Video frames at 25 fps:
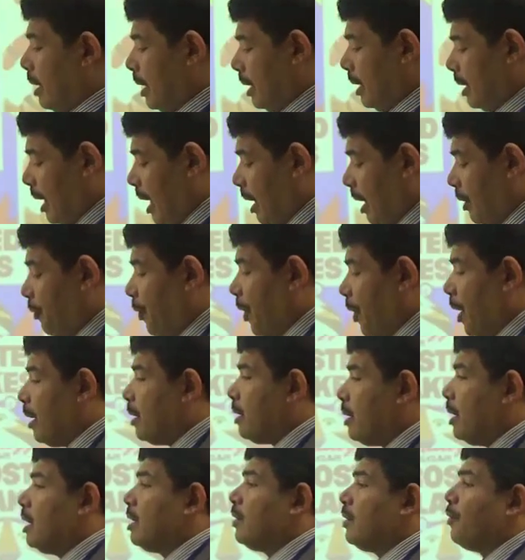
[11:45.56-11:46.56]
This
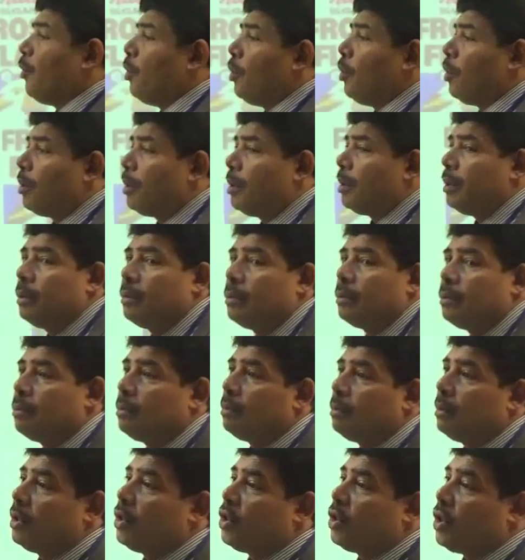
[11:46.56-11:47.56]
advert is for
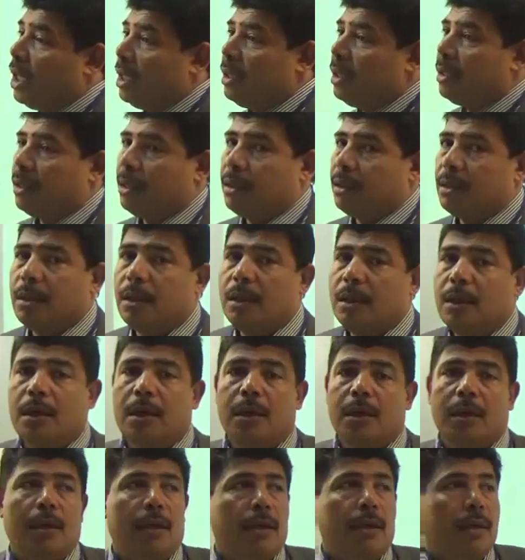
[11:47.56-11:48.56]
children.
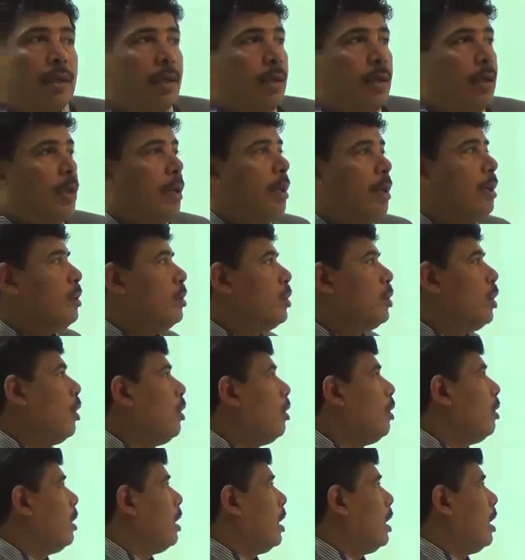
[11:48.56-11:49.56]

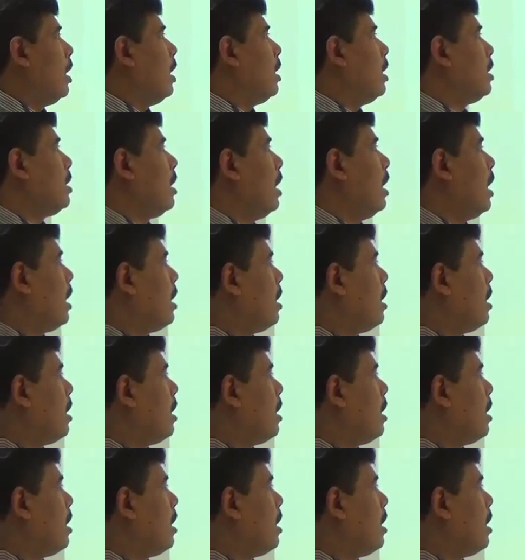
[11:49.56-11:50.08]
So it's